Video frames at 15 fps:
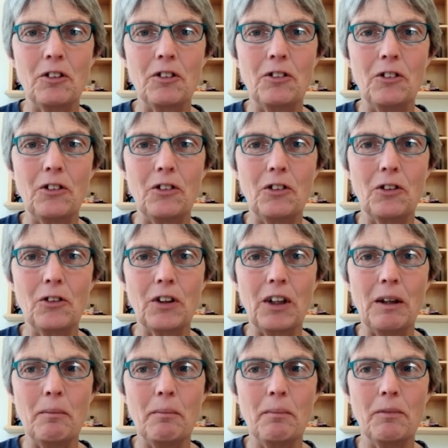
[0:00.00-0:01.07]
just
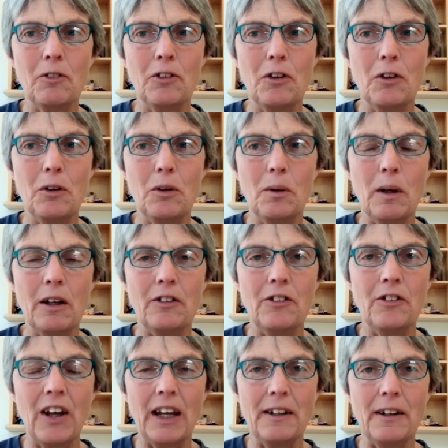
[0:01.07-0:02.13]
talking to
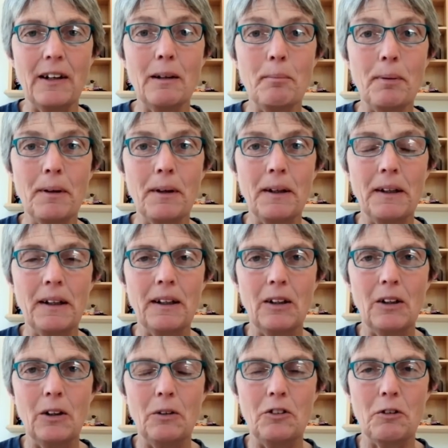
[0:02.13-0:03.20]
Zaynub,
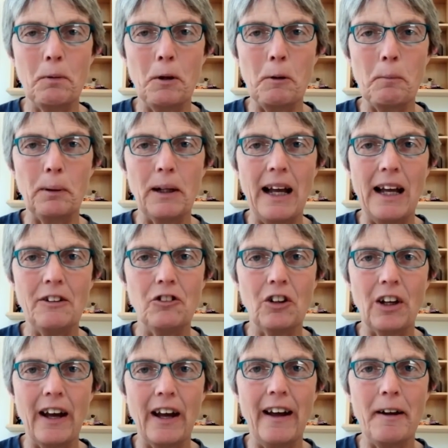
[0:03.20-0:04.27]
who's a pupil at
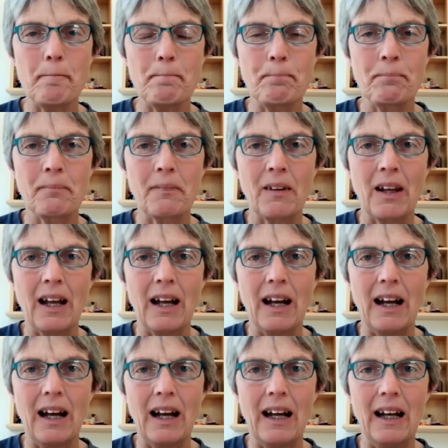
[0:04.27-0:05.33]
Educare,
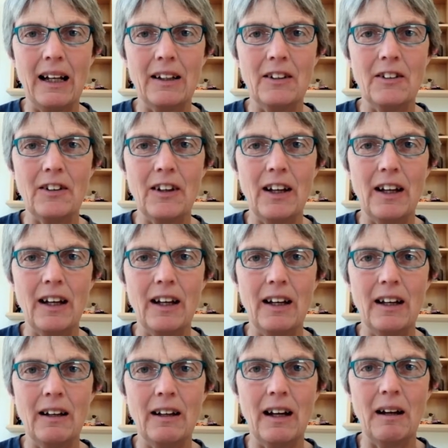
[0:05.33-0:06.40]
and
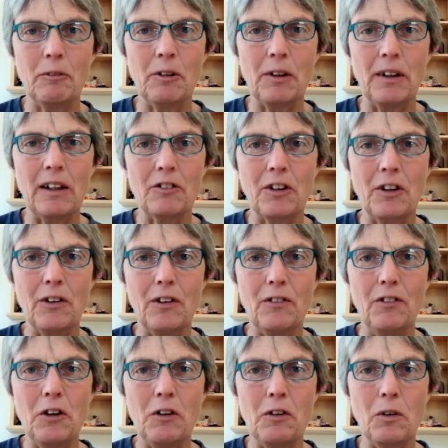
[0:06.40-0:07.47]
I'm going to ask her
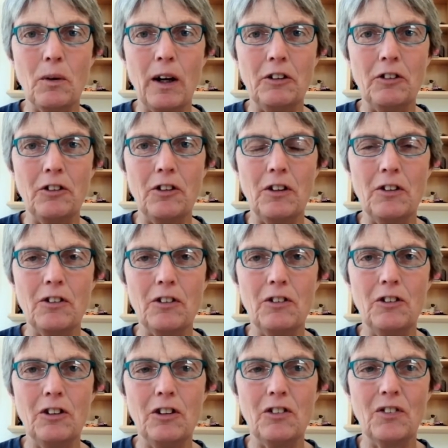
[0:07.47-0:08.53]
a few questions,
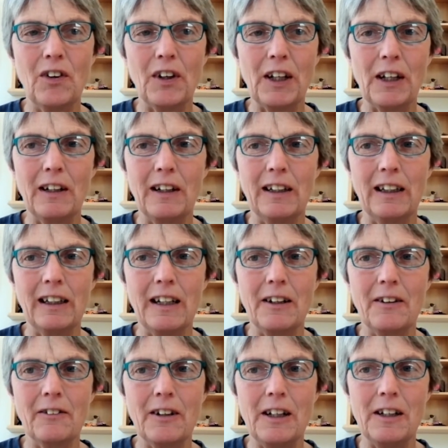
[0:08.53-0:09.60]
and she's very
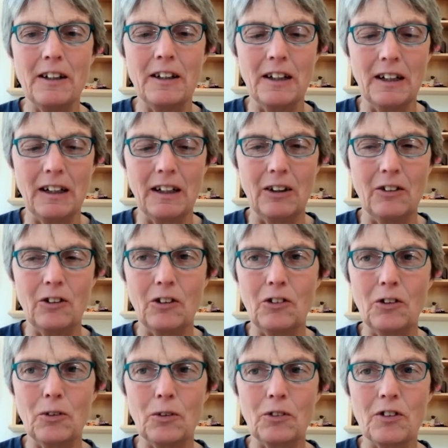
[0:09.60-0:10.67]
kindly agreed to
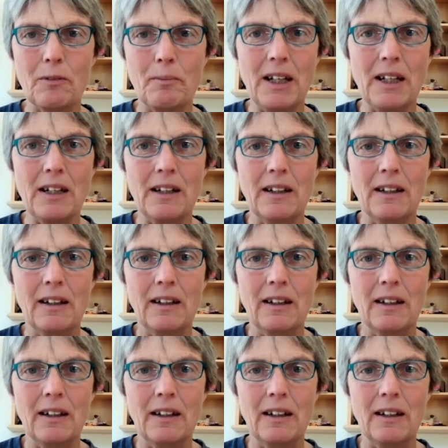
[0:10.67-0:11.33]
talk to me.